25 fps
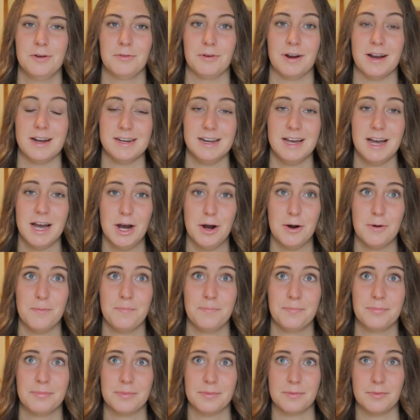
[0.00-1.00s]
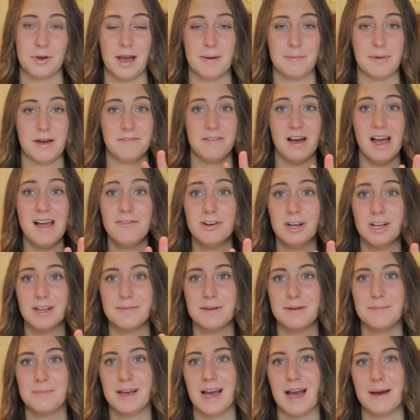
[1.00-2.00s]
right now at my five-year
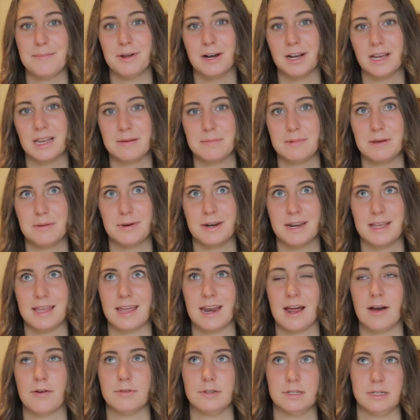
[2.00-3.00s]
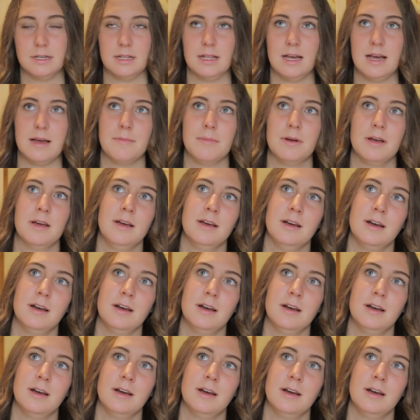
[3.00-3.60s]
commitment I'm not going to be able to get out until I'm